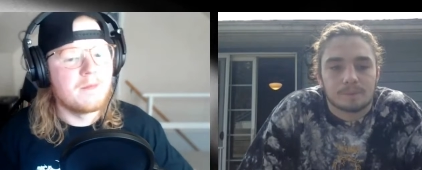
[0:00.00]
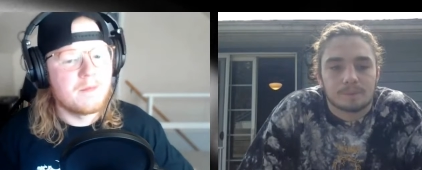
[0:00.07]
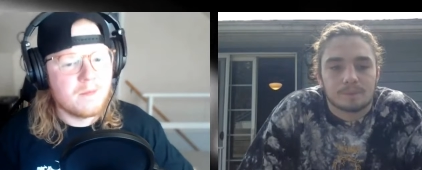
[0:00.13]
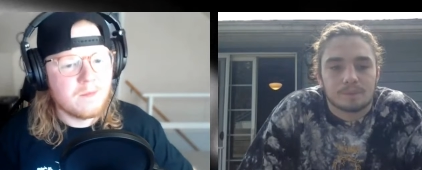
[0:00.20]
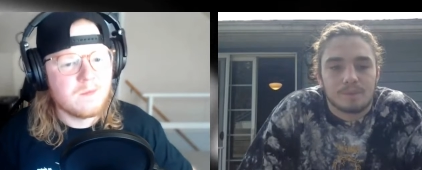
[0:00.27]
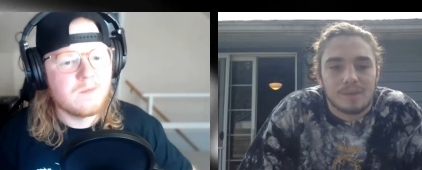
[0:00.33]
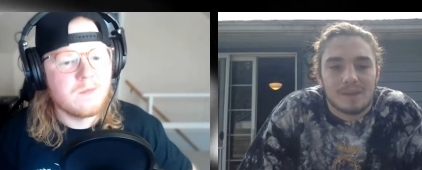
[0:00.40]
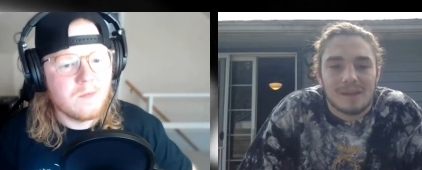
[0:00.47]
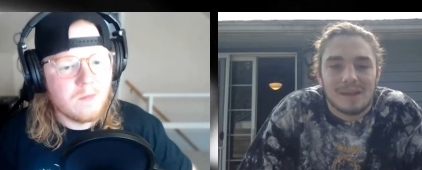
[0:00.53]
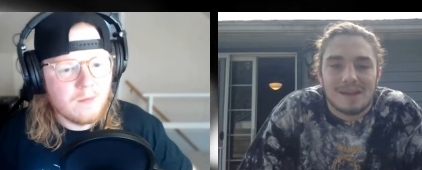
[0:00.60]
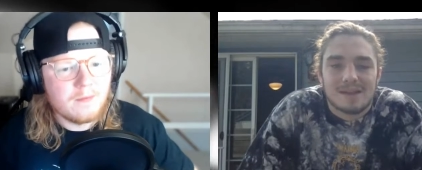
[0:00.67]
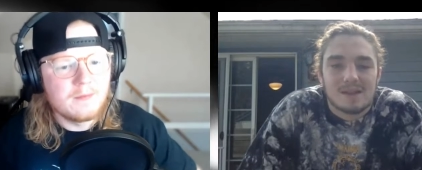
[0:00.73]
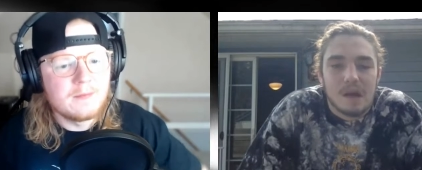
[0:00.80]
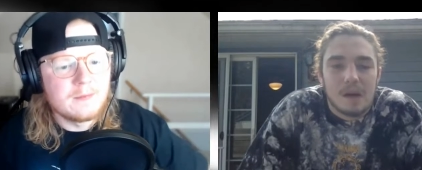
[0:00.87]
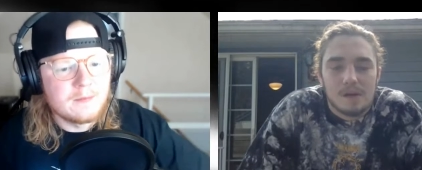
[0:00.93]
Speaker 1: mm.
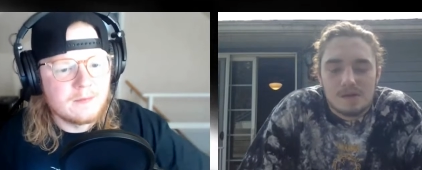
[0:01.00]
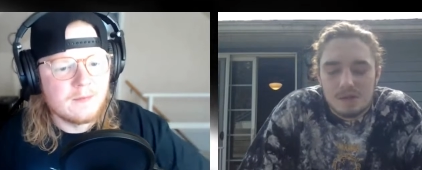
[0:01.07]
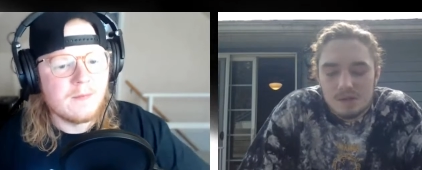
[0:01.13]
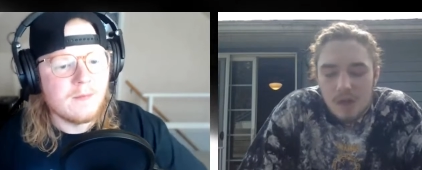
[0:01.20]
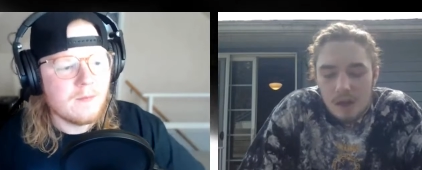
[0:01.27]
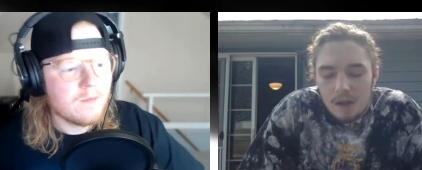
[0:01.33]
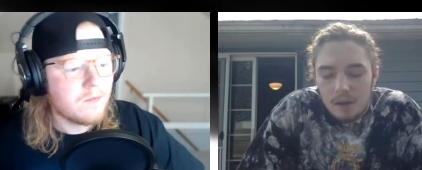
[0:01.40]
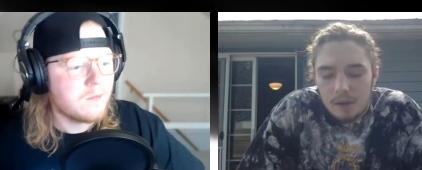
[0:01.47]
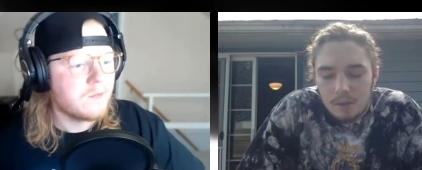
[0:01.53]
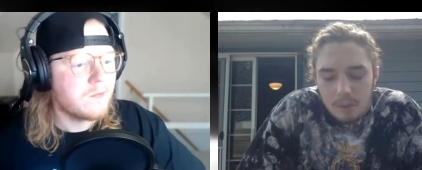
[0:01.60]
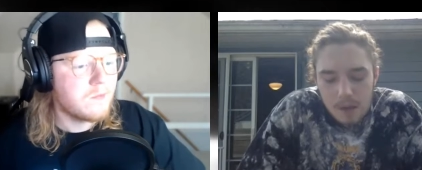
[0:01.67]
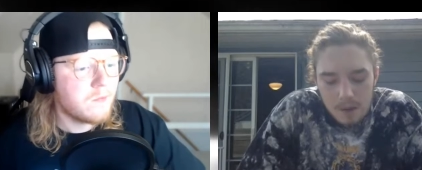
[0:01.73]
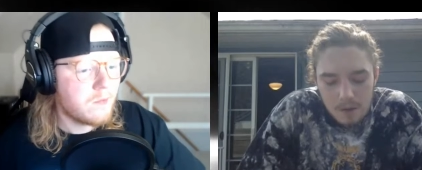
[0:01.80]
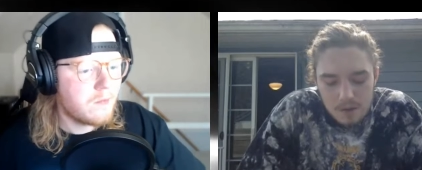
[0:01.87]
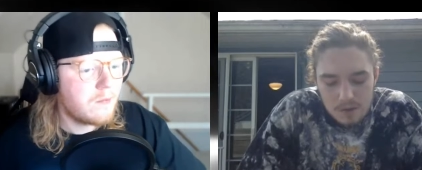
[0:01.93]
So I was just kind
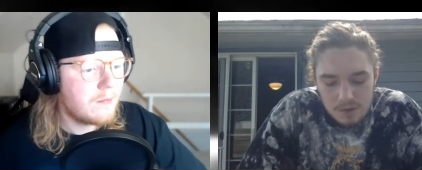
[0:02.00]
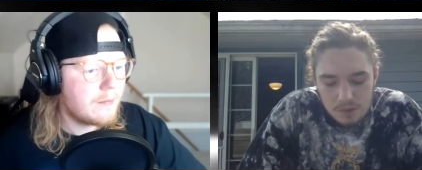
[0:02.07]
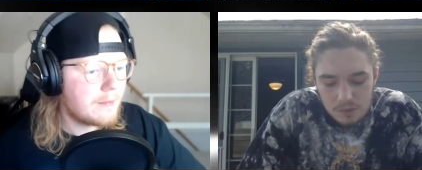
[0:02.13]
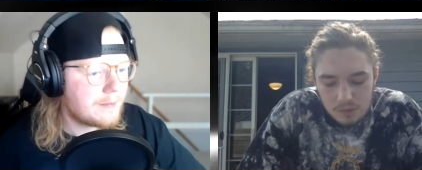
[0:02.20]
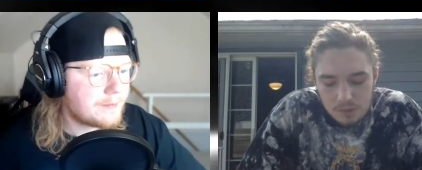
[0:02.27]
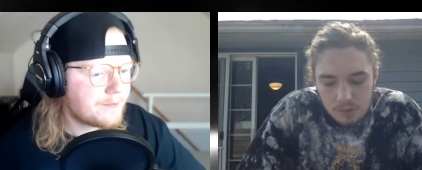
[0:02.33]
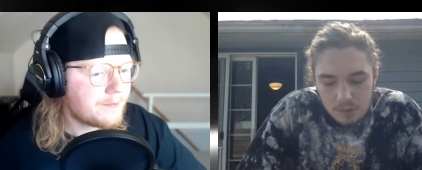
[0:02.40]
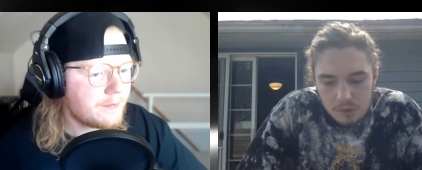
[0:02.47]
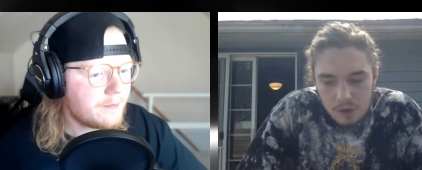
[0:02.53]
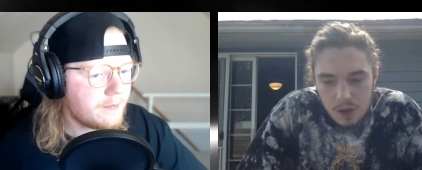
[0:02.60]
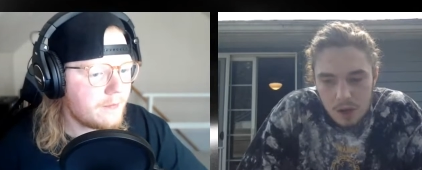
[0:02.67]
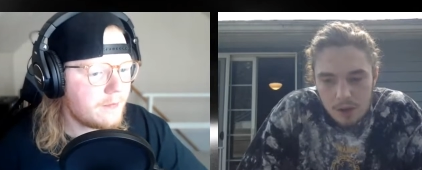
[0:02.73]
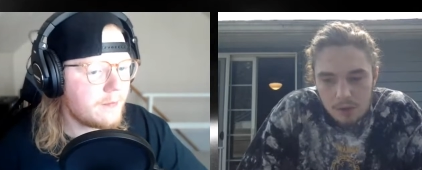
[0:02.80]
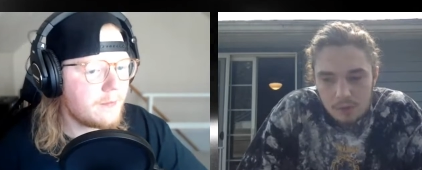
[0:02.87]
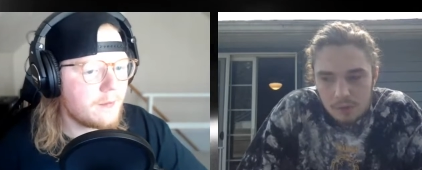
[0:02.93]
of, I was
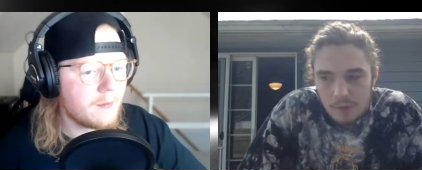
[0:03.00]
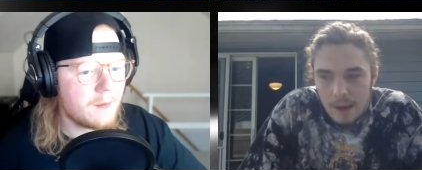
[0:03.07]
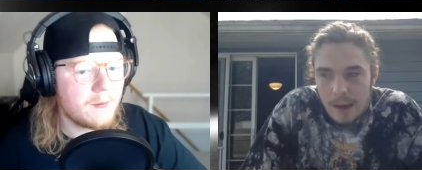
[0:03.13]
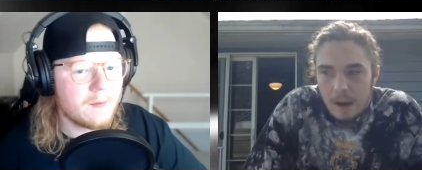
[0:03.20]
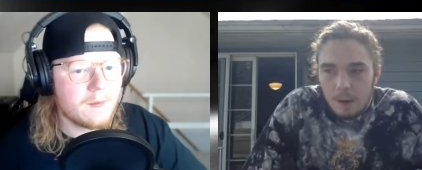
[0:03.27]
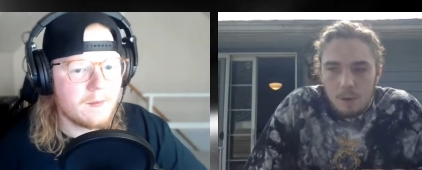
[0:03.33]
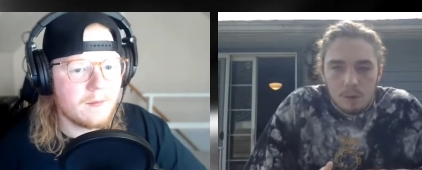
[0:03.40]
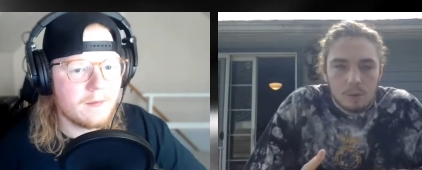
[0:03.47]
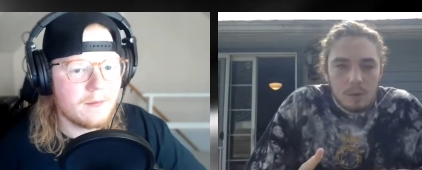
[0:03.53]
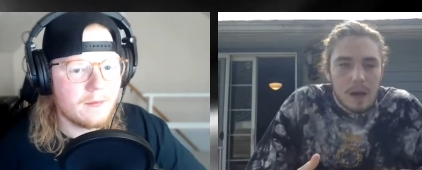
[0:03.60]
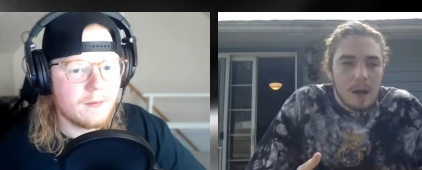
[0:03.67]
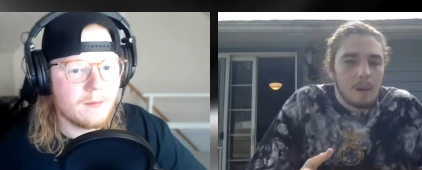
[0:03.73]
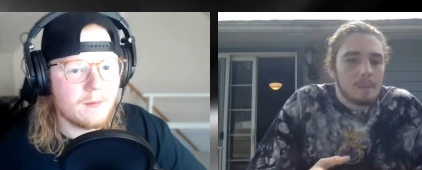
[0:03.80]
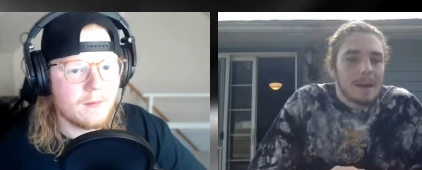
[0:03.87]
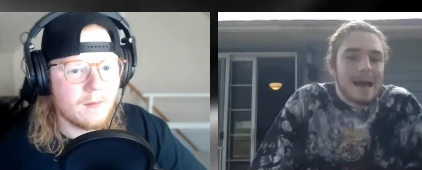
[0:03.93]
kind of out
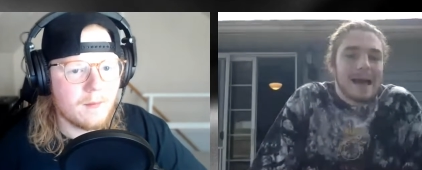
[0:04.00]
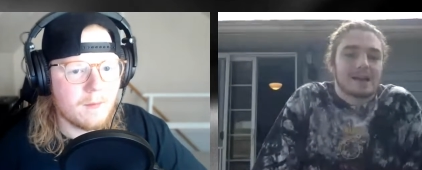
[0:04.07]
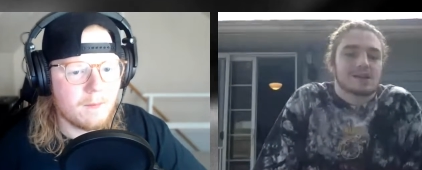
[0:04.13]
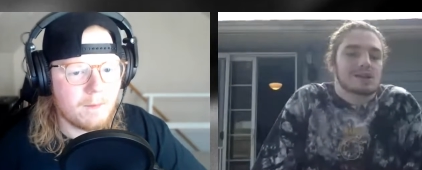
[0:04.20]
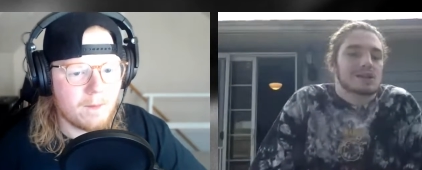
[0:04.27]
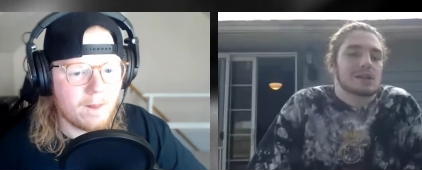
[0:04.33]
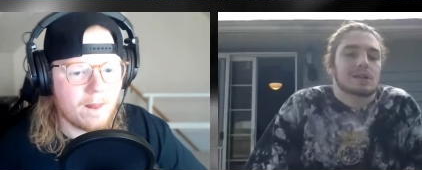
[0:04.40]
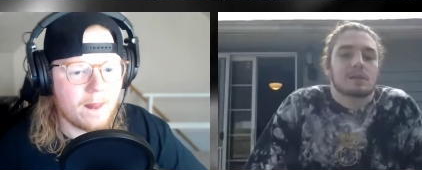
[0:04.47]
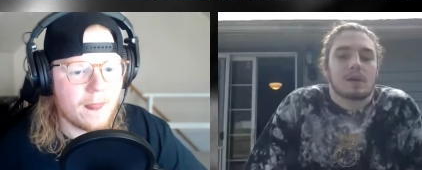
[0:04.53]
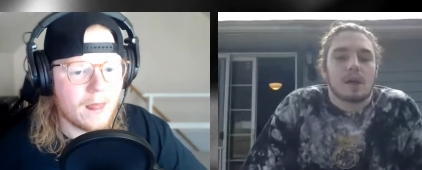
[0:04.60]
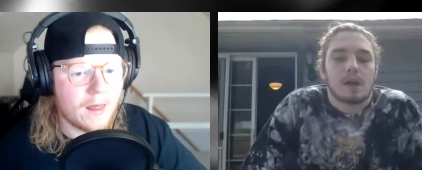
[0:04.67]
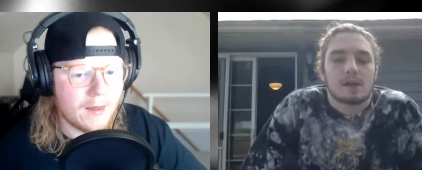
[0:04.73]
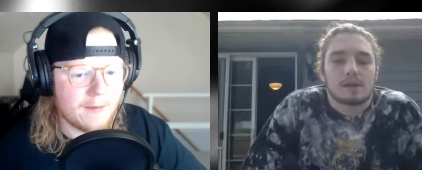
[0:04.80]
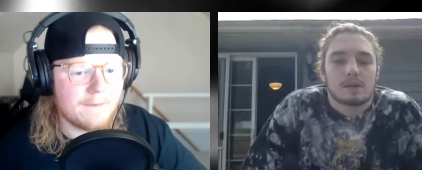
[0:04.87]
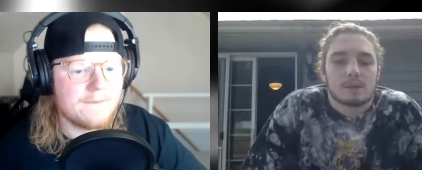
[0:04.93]
outmatched, and
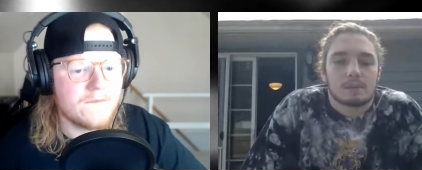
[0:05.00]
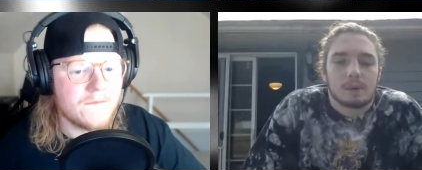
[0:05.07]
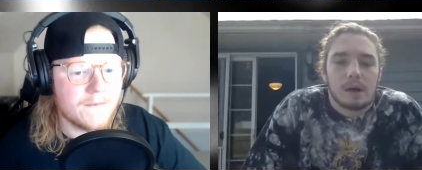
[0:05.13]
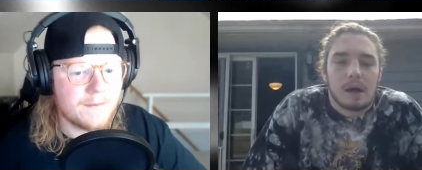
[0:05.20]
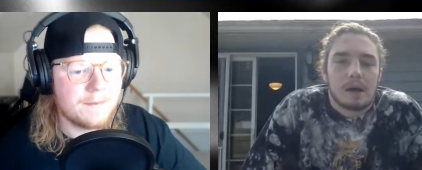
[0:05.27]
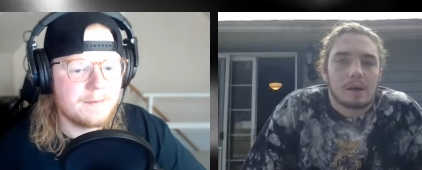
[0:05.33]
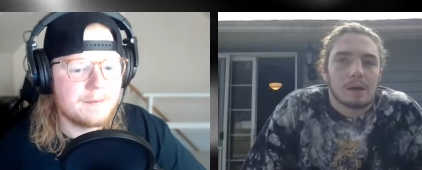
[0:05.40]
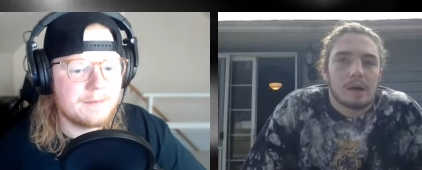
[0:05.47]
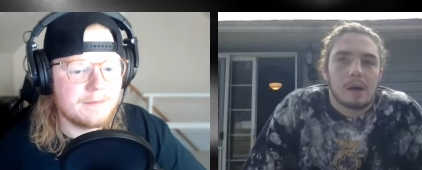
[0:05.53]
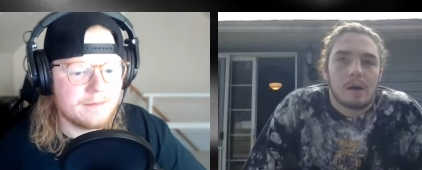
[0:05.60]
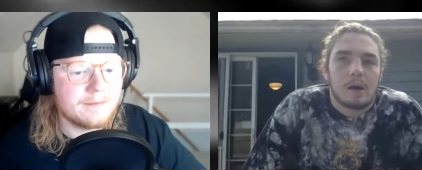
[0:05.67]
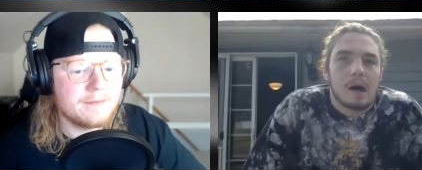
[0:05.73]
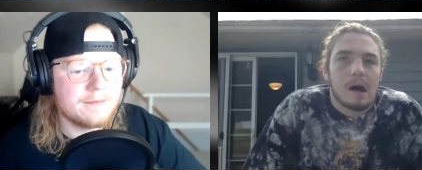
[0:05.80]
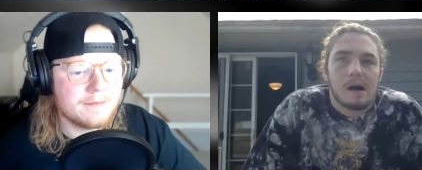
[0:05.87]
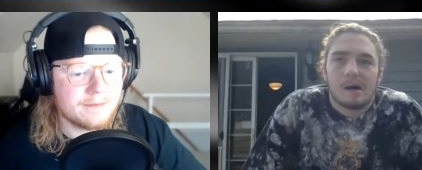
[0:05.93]
and but I
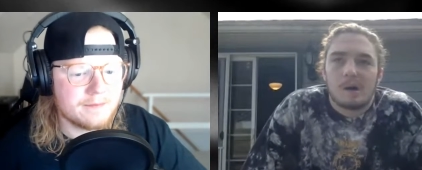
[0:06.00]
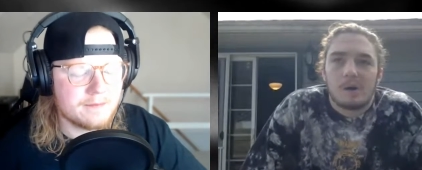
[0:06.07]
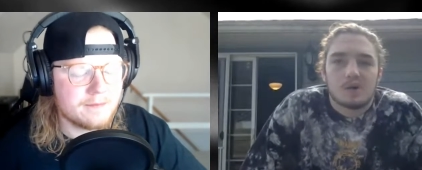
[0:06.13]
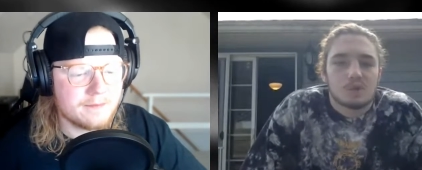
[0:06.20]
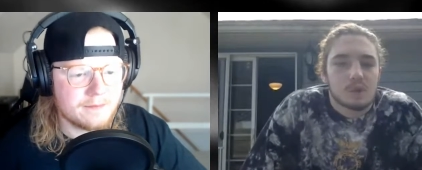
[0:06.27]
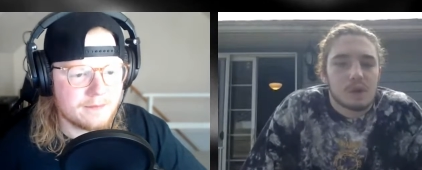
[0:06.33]
I